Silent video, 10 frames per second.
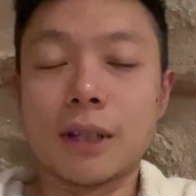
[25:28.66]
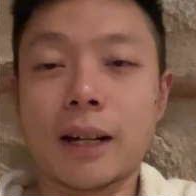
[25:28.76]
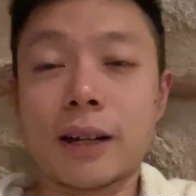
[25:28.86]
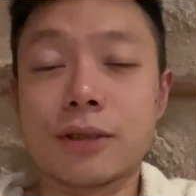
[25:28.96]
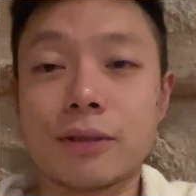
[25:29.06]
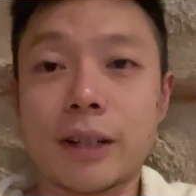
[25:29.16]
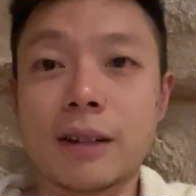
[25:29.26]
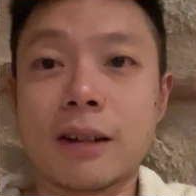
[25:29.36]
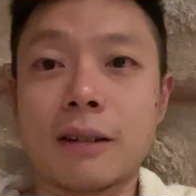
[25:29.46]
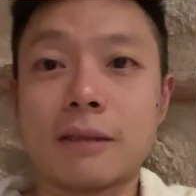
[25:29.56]
relaxed right
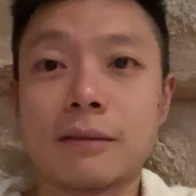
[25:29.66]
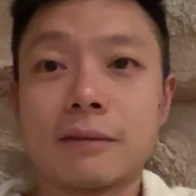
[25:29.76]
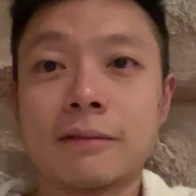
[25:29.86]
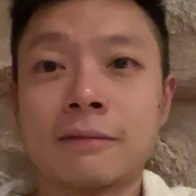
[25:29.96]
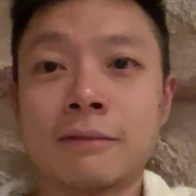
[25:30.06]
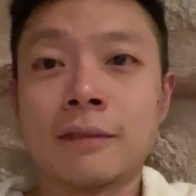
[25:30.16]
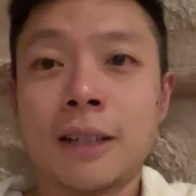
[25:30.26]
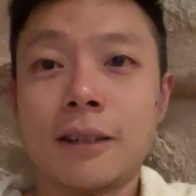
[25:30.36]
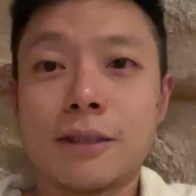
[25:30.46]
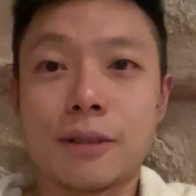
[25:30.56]
now.
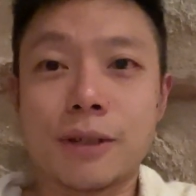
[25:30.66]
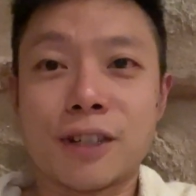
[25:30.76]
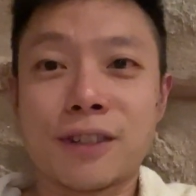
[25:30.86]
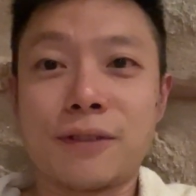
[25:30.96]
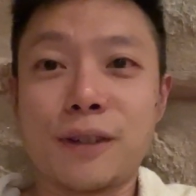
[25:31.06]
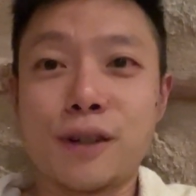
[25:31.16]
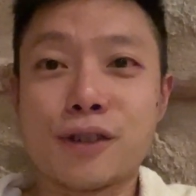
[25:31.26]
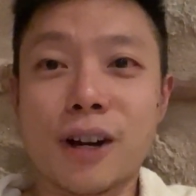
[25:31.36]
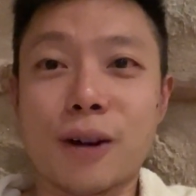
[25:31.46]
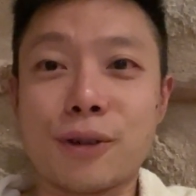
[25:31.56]
So we just
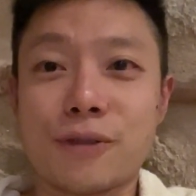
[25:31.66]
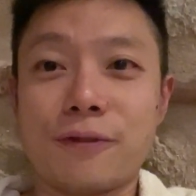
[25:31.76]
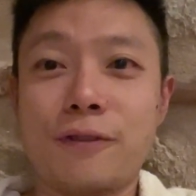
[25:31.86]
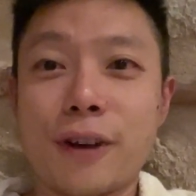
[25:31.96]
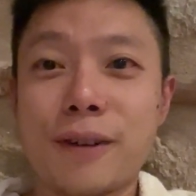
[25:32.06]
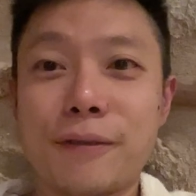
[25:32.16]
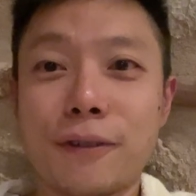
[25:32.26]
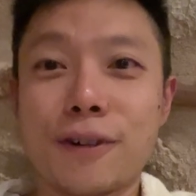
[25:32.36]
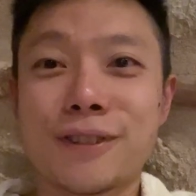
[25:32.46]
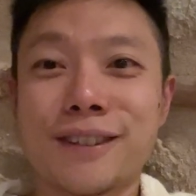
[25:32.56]
finished our very
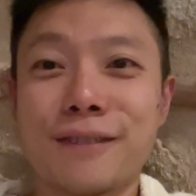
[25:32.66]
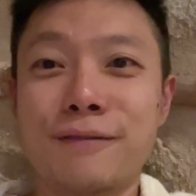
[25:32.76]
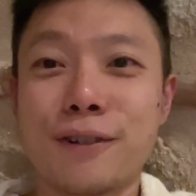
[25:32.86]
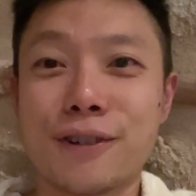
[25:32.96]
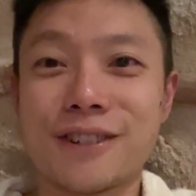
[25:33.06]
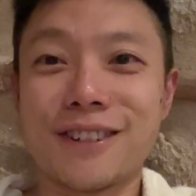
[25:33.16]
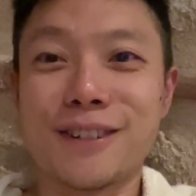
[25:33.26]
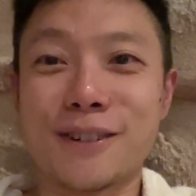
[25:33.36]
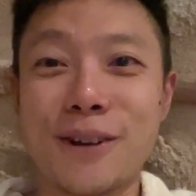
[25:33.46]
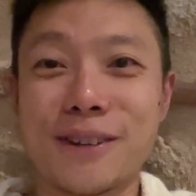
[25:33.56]
first virgin
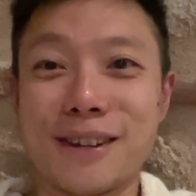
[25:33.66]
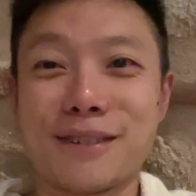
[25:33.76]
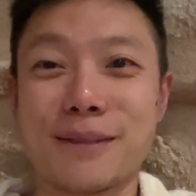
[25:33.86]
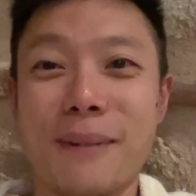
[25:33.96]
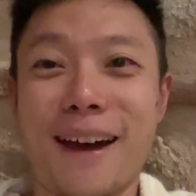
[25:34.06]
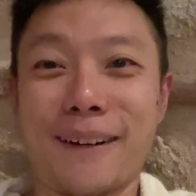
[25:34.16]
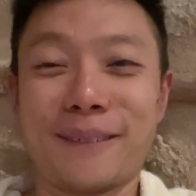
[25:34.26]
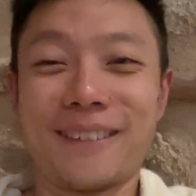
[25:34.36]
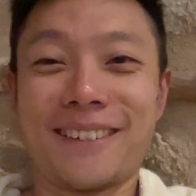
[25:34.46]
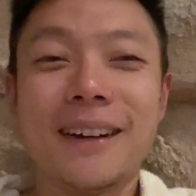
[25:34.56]
Turkish bath.
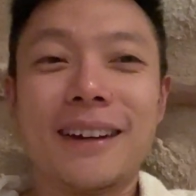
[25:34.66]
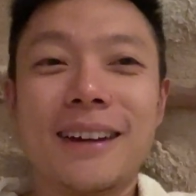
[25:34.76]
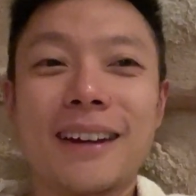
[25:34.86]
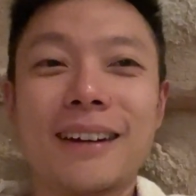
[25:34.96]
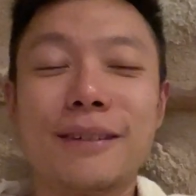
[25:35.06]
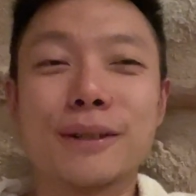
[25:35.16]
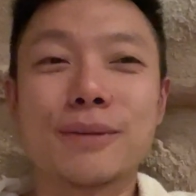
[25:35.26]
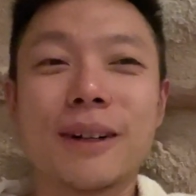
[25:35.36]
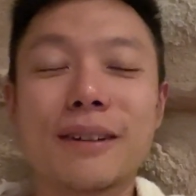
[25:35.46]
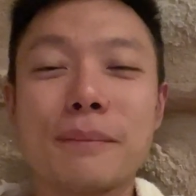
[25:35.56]
And it was
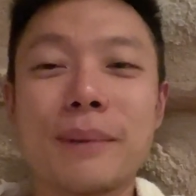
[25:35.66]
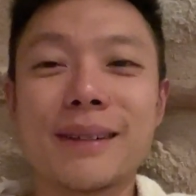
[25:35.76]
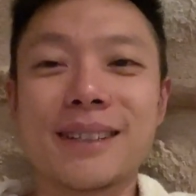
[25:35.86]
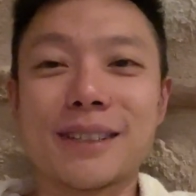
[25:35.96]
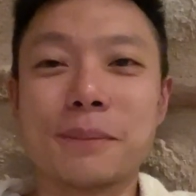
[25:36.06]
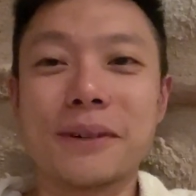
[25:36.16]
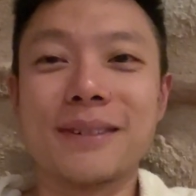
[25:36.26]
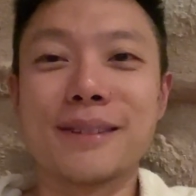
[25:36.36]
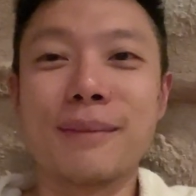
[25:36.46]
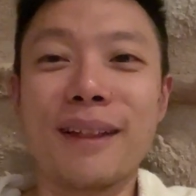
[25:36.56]
one of the best
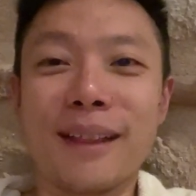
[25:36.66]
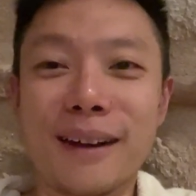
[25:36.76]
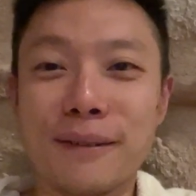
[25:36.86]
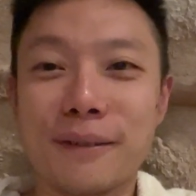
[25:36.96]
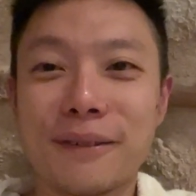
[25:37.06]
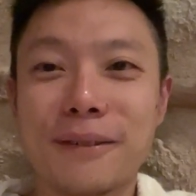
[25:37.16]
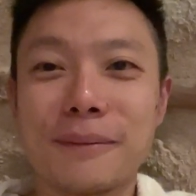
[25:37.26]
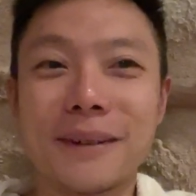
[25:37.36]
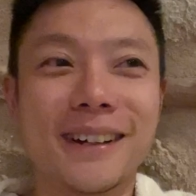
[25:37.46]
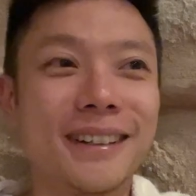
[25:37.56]
experiences in my life
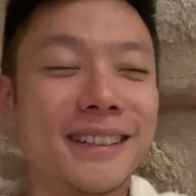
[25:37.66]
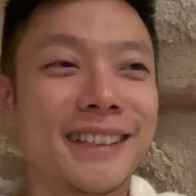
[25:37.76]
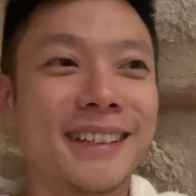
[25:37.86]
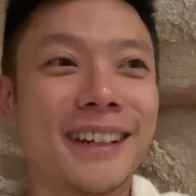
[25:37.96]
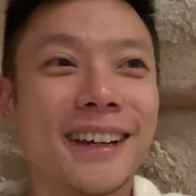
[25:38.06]
because